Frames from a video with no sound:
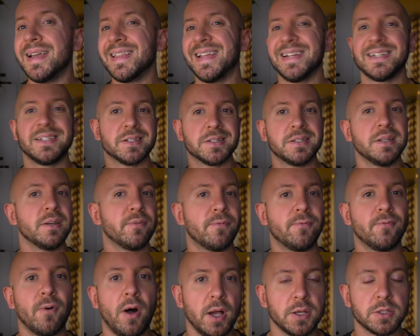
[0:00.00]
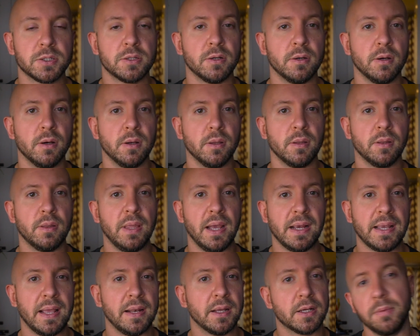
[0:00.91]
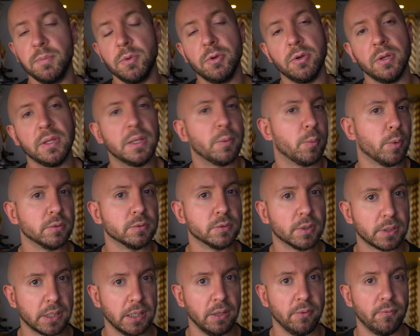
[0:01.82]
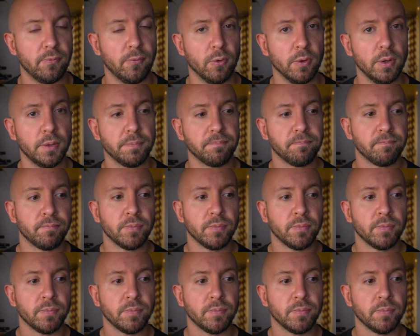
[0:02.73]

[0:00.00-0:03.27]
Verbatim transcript: that doesn't foster that kind of community that we're looking for.